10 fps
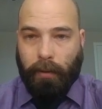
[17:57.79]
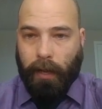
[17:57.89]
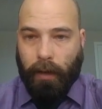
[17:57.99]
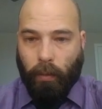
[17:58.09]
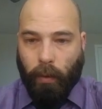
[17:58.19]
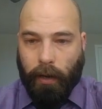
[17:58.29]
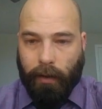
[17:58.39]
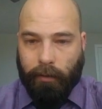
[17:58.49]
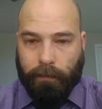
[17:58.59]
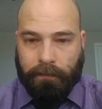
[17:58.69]
But
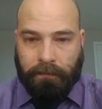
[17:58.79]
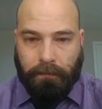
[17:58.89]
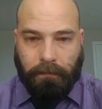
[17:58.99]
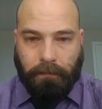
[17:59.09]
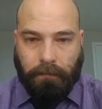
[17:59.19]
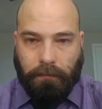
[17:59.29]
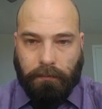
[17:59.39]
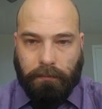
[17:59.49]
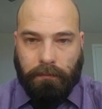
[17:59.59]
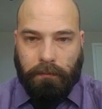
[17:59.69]
whatever.
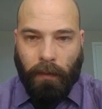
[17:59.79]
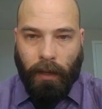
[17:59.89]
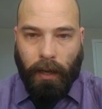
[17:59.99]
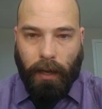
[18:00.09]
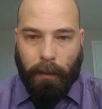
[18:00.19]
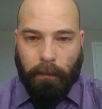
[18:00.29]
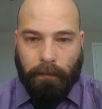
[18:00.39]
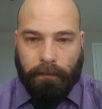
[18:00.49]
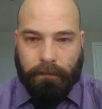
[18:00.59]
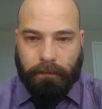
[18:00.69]

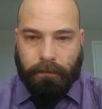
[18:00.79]
No,